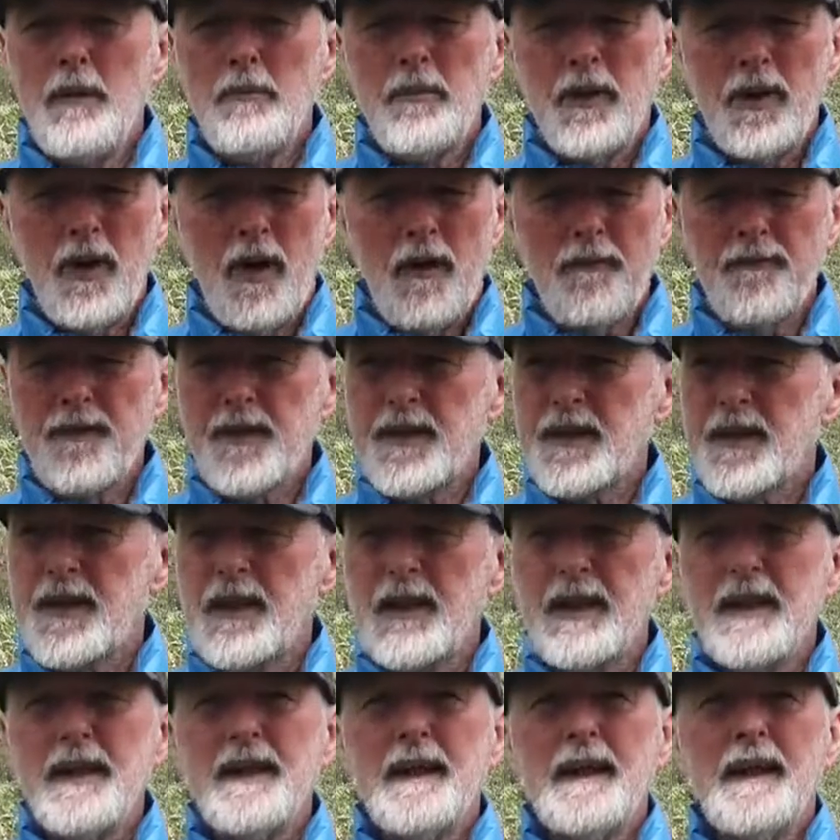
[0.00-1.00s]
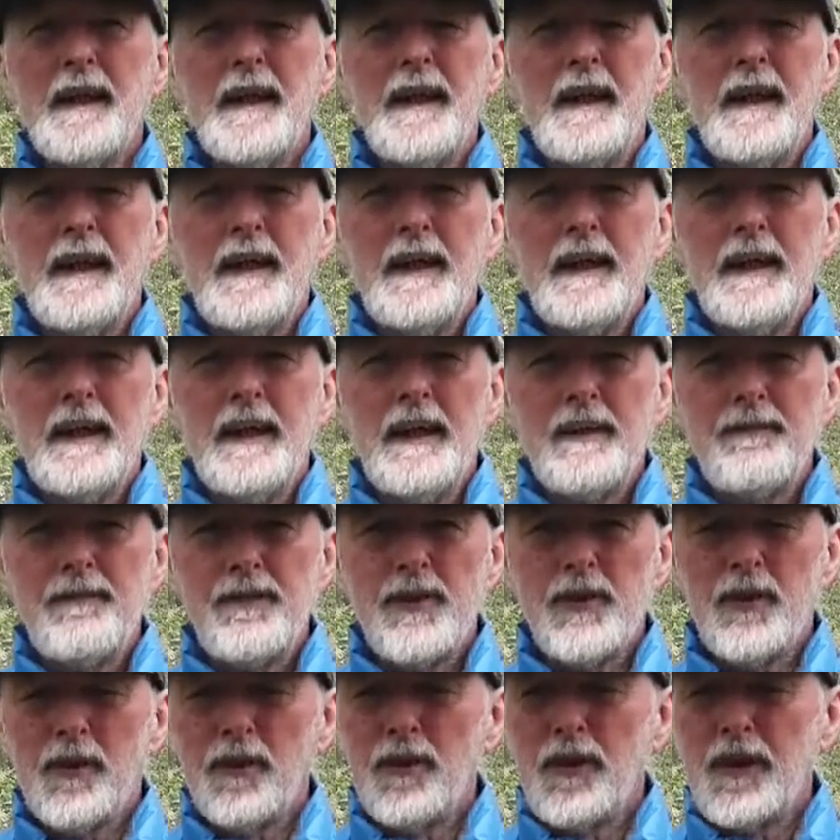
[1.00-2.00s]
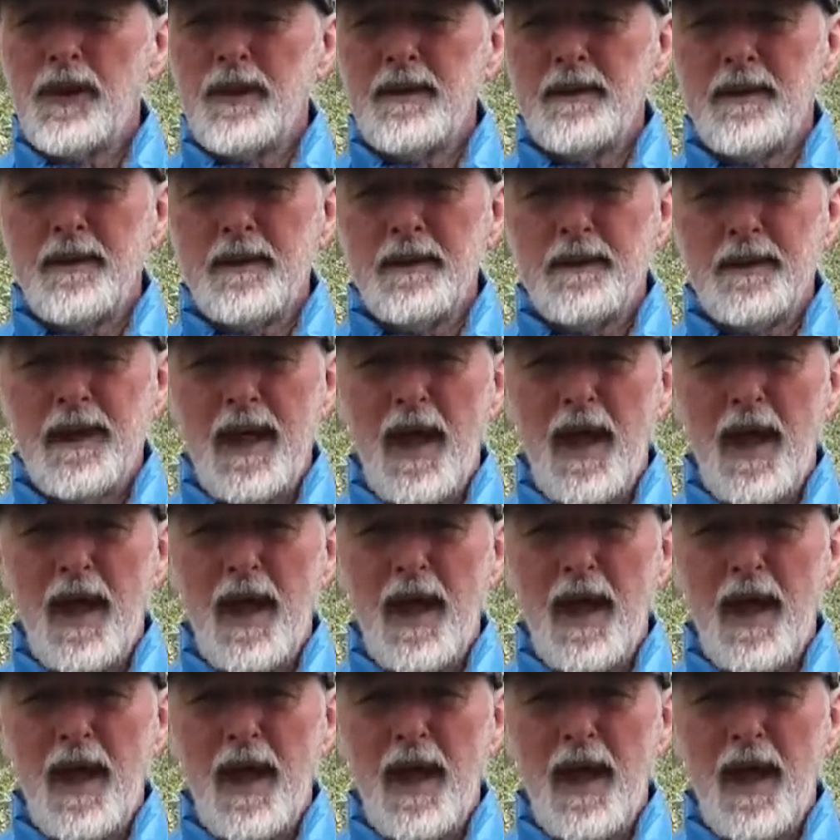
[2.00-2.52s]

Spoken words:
But obviously if you're in